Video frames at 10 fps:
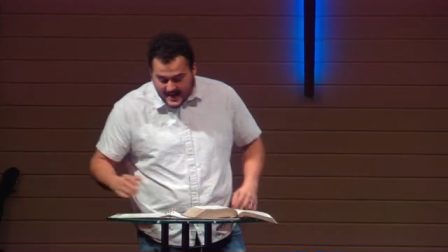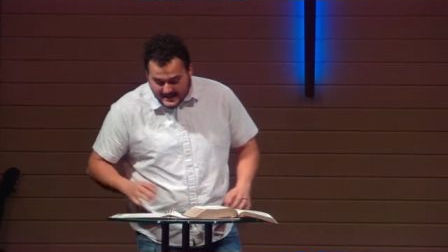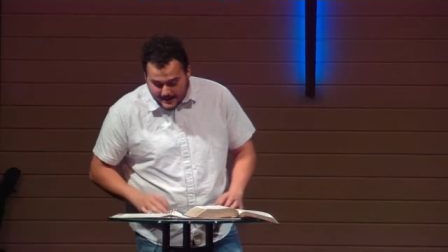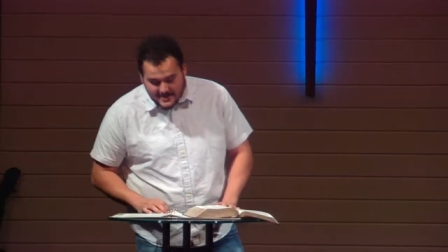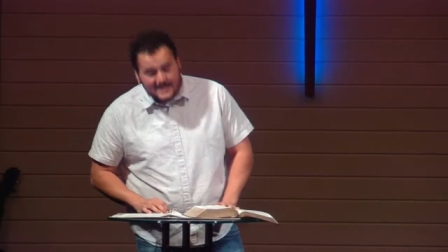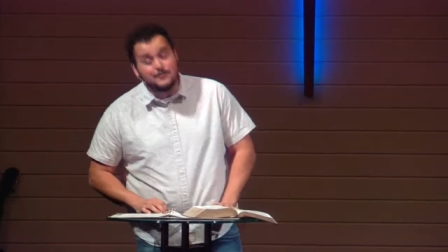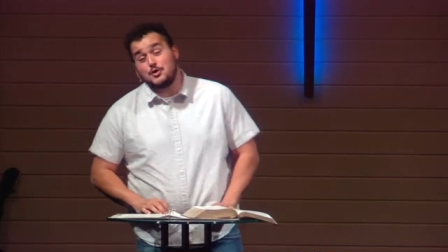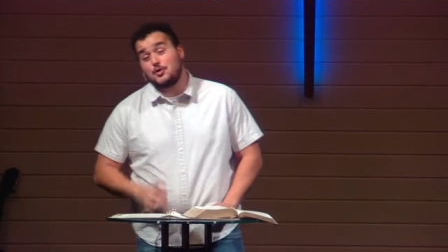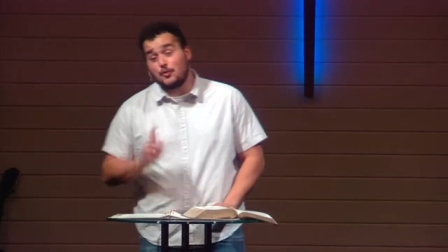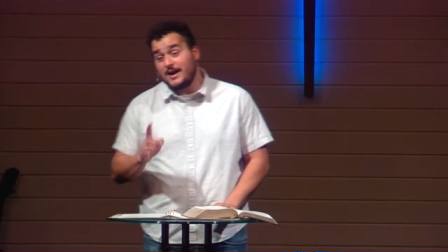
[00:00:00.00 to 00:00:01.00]
let me give you
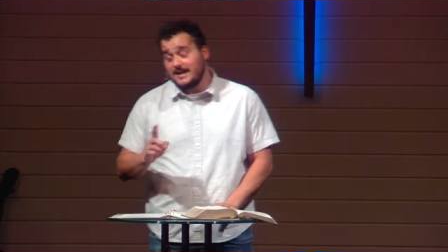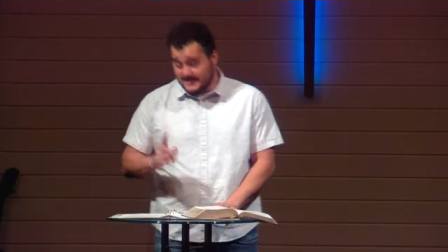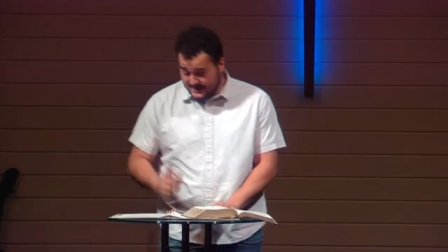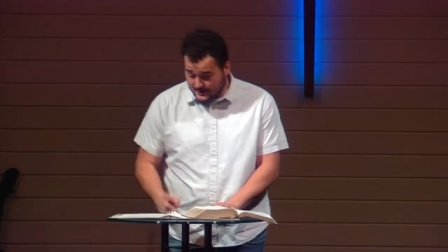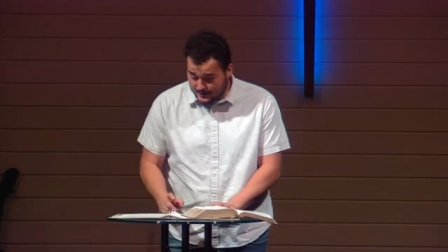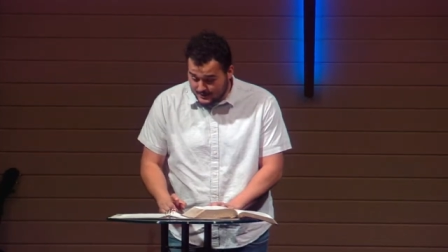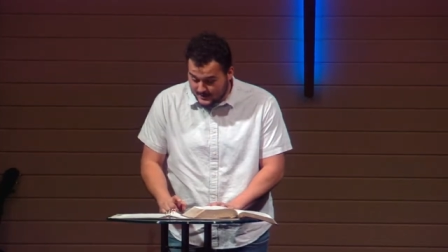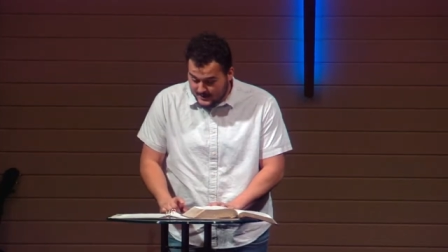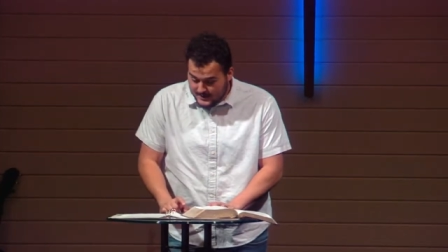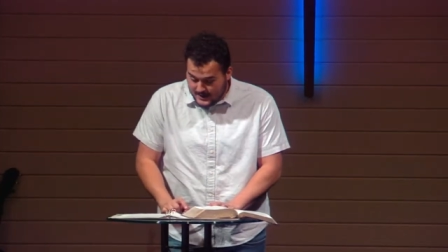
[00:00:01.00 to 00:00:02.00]
a great
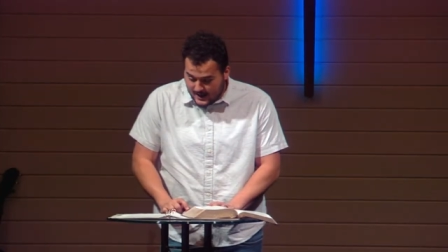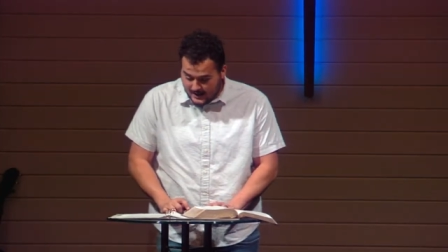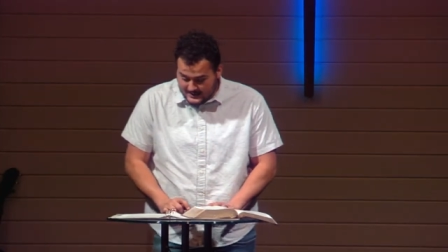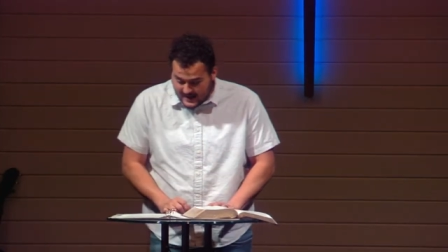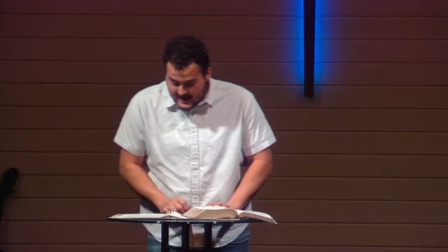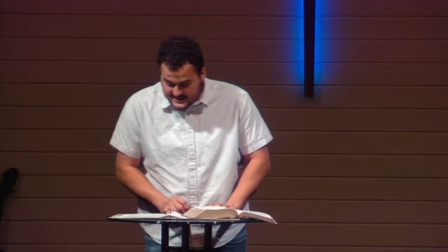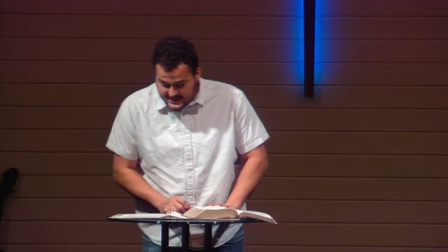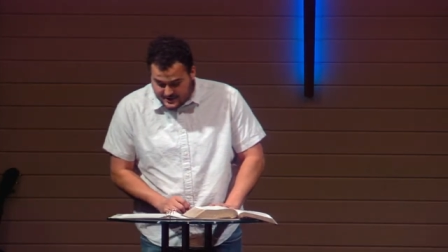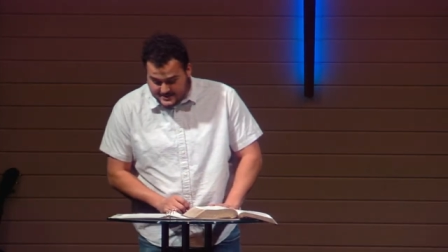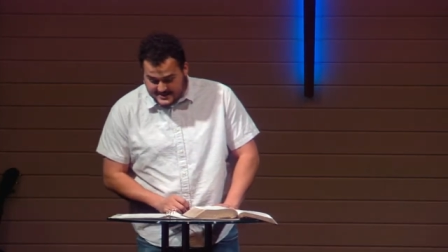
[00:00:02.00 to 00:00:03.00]
little uh, line to
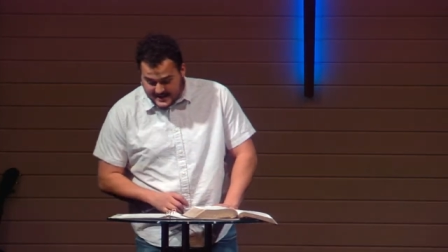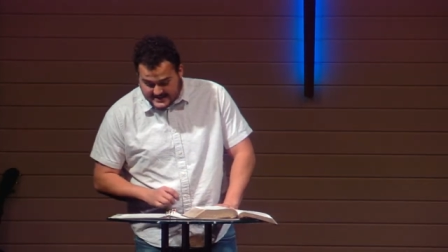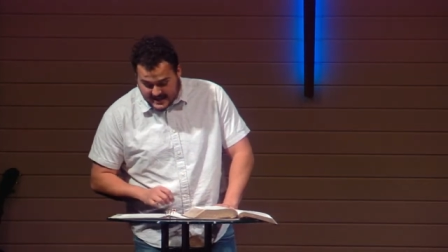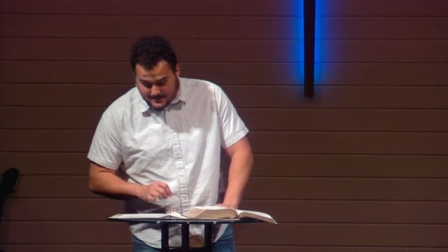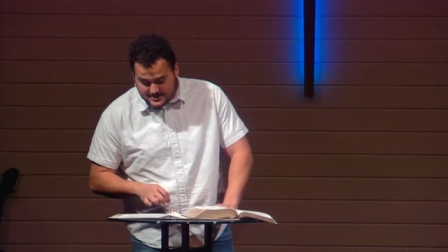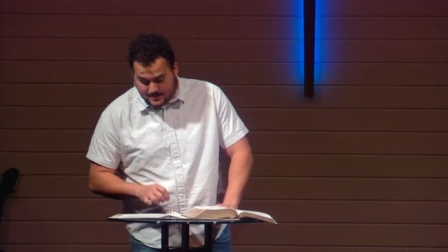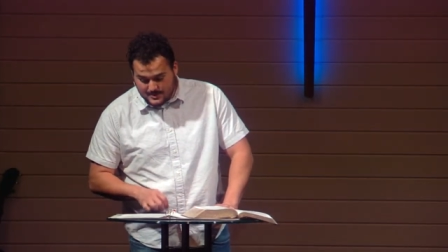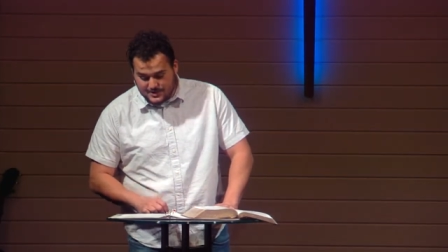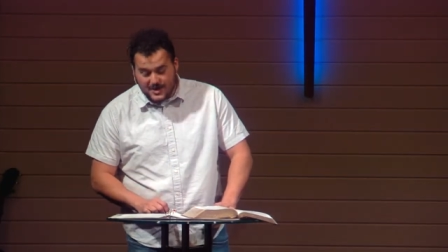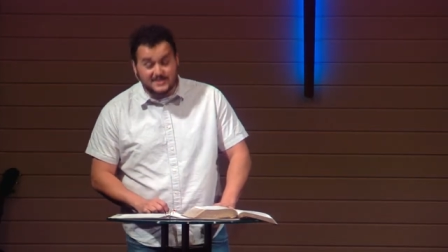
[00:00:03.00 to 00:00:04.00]
use the next time
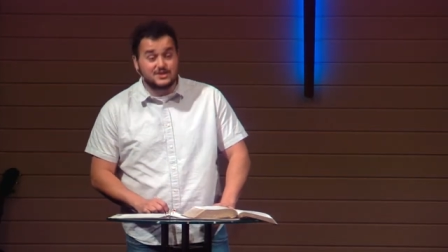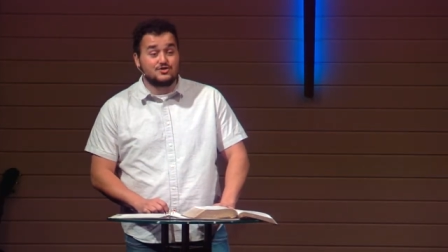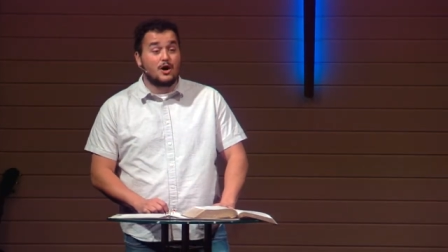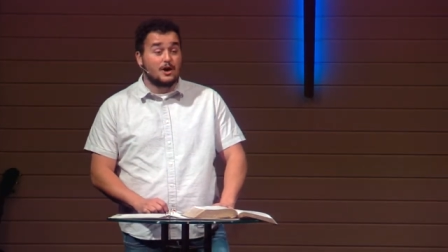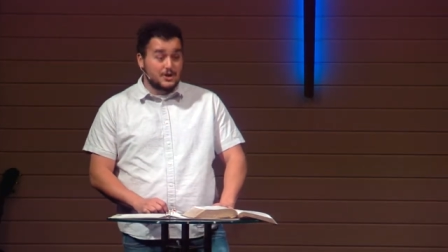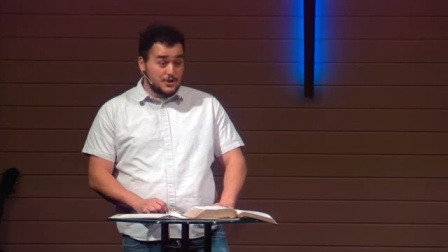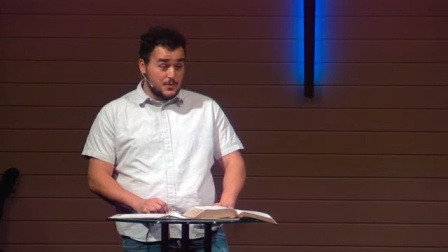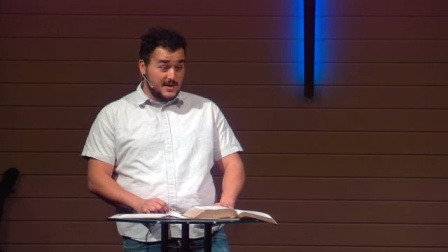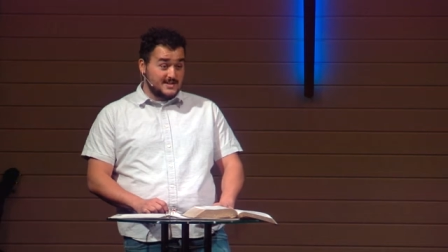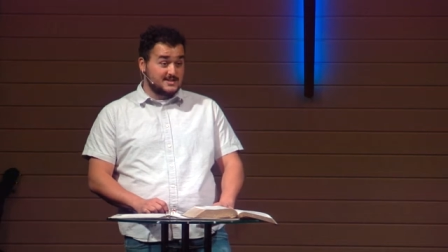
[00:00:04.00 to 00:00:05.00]
somebody tries to draw
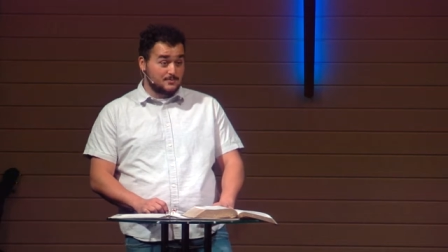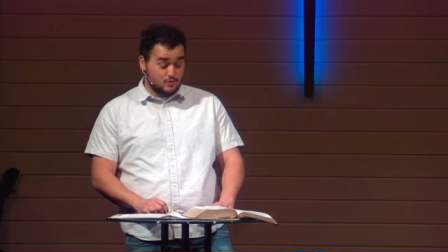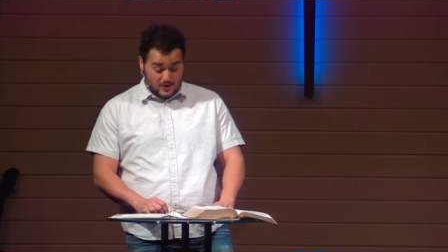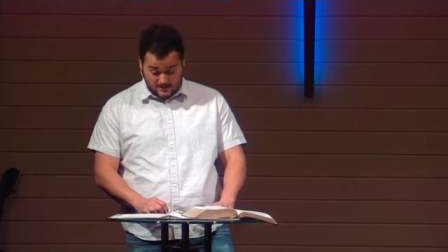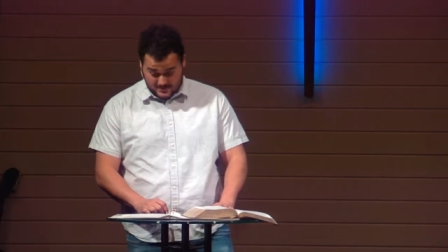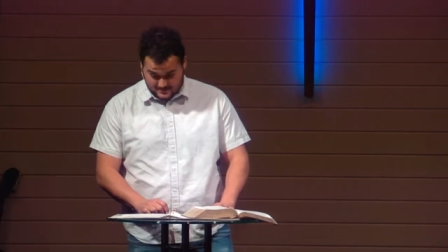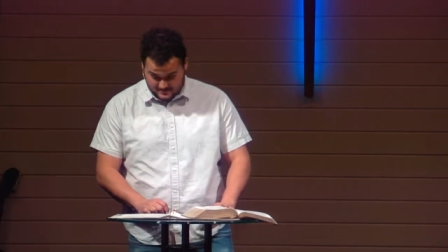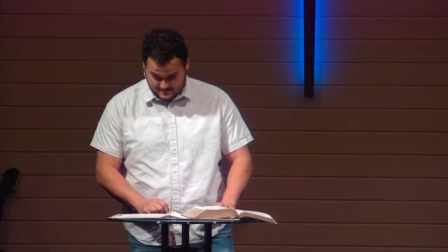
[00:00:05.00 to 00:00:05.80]
you into some drama,